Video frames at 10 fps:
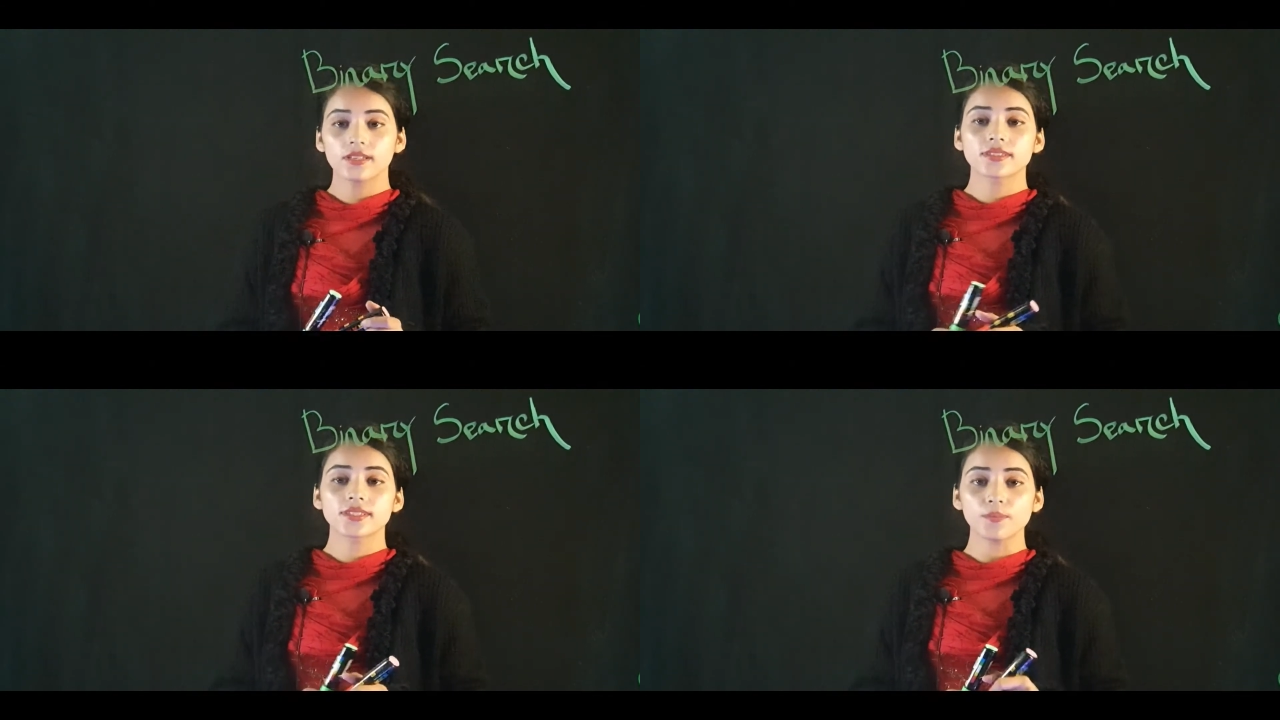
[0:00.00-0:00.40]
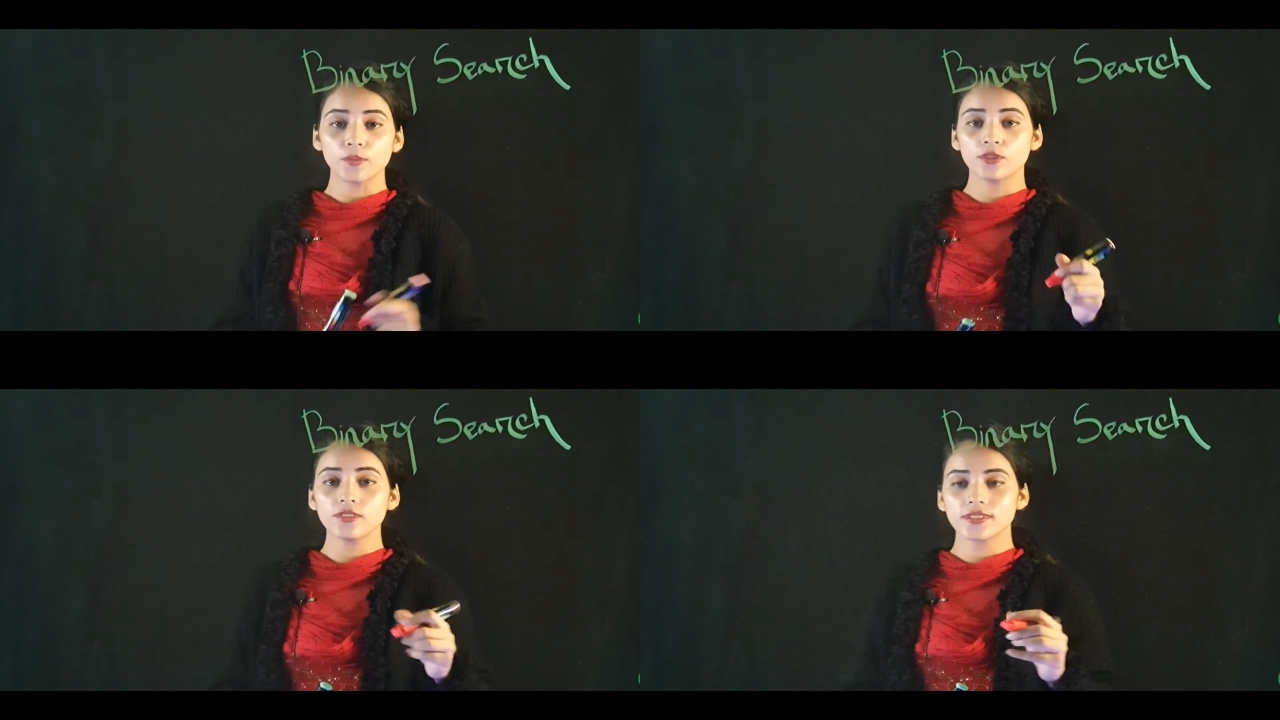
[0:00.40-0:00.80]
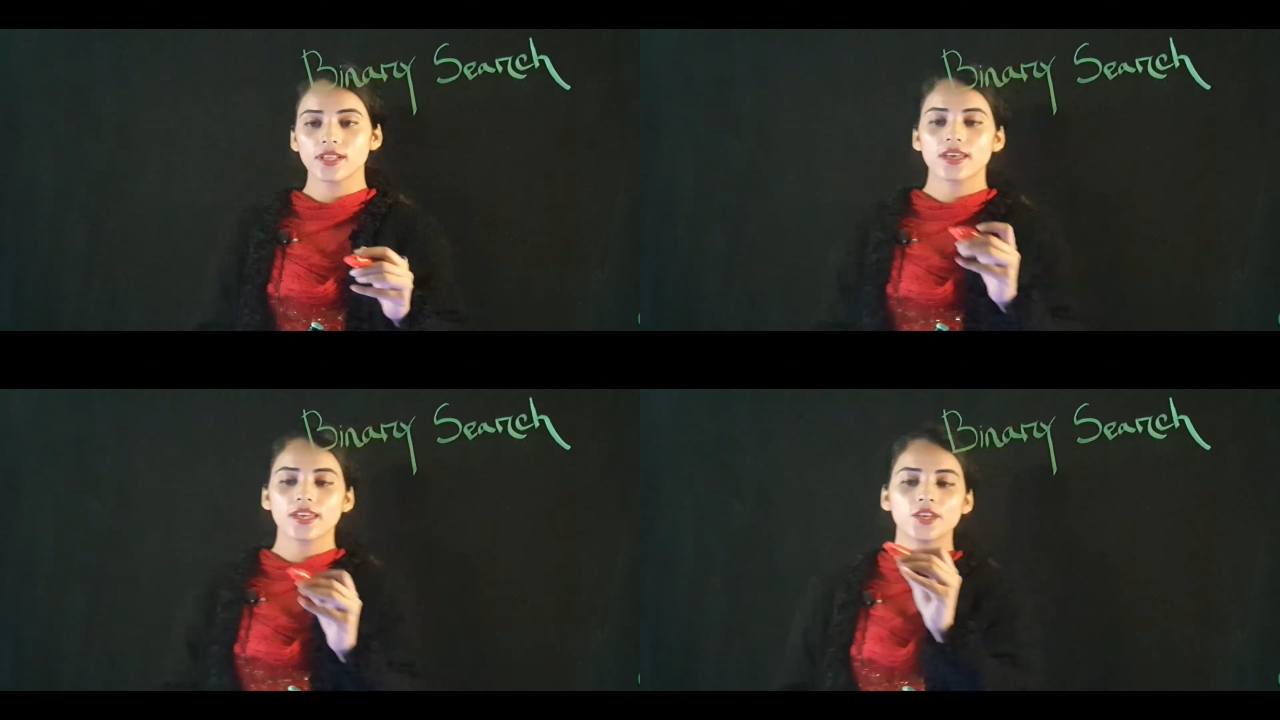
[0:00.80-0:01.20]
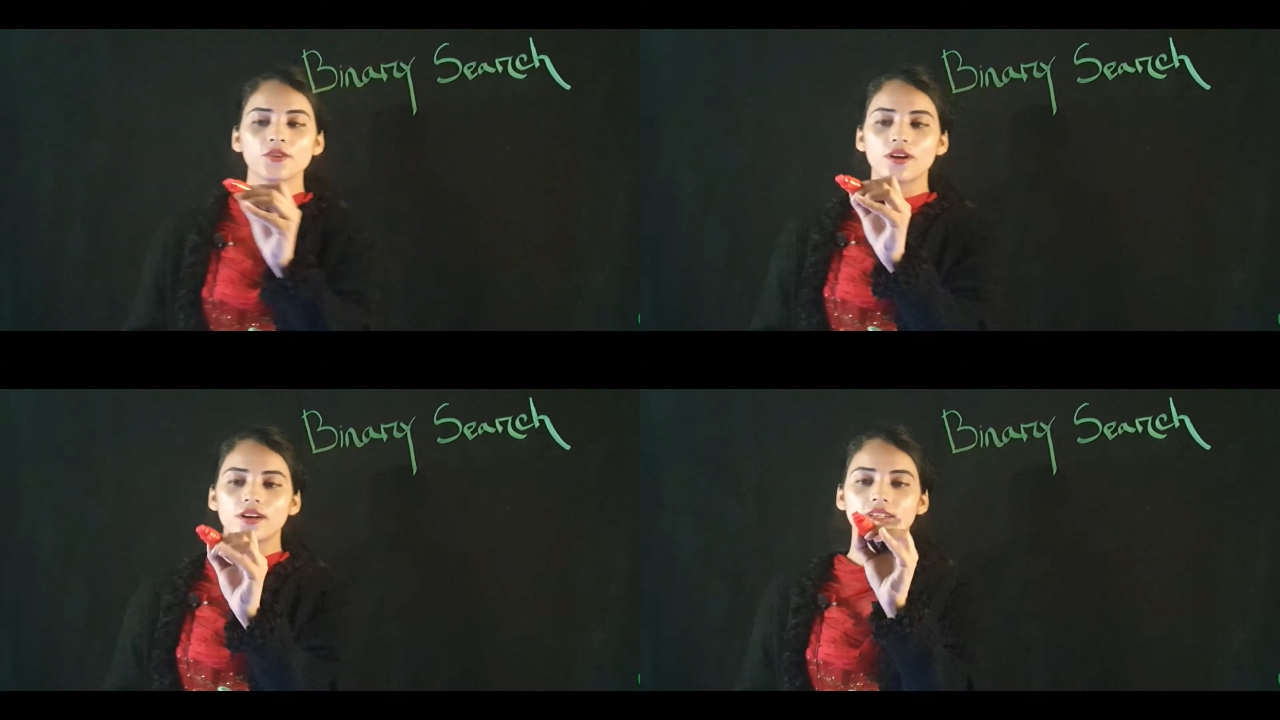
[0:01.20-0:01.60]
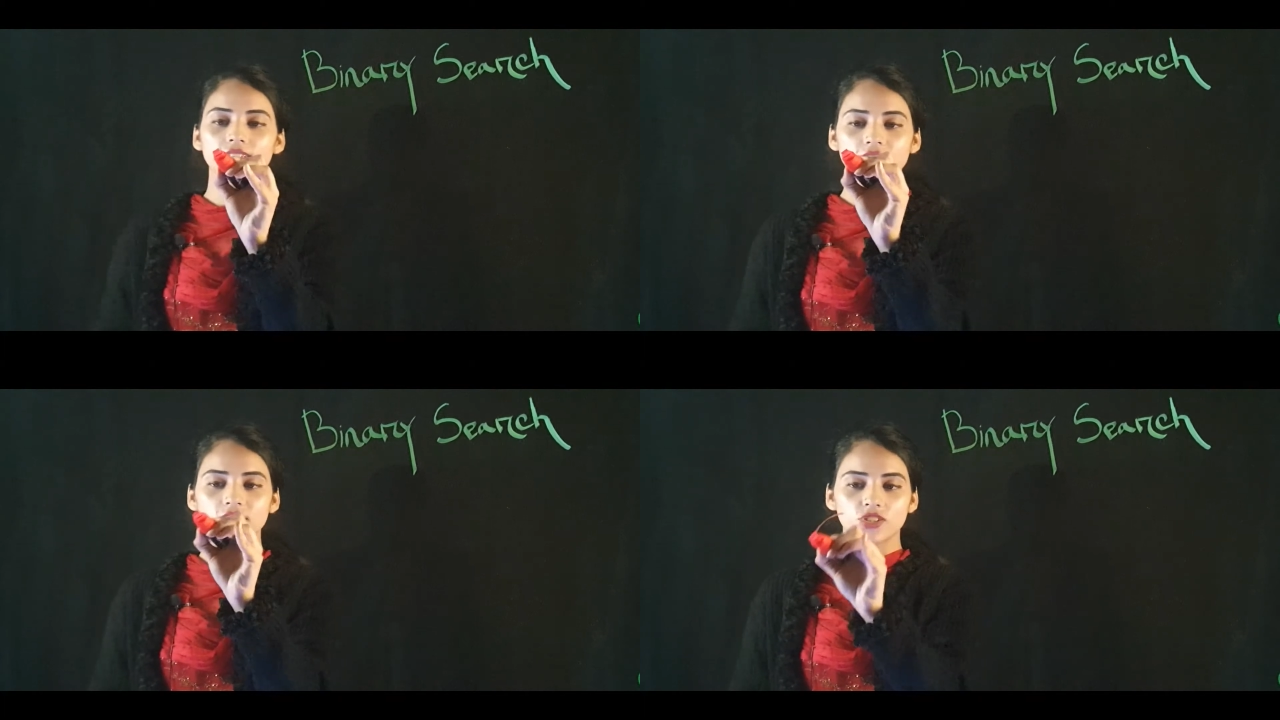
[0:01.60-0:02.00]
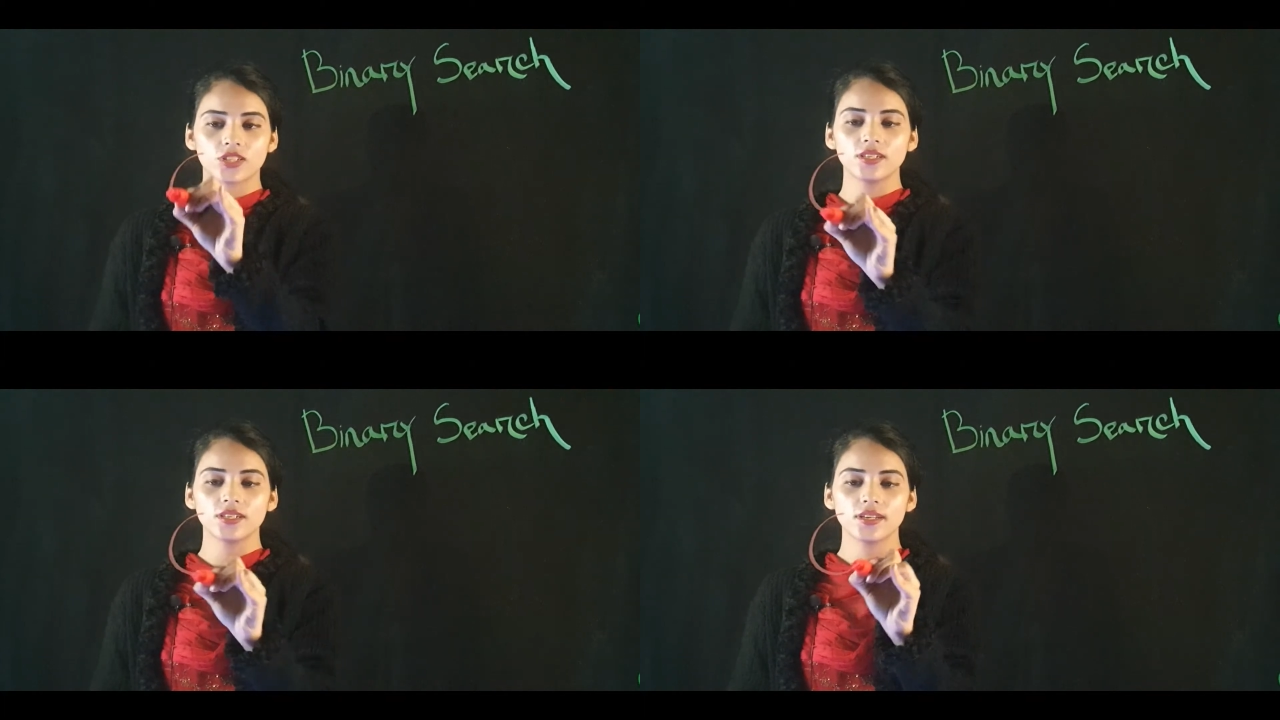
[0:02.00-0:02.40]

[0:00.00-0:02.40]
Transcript: suppose you are a teacher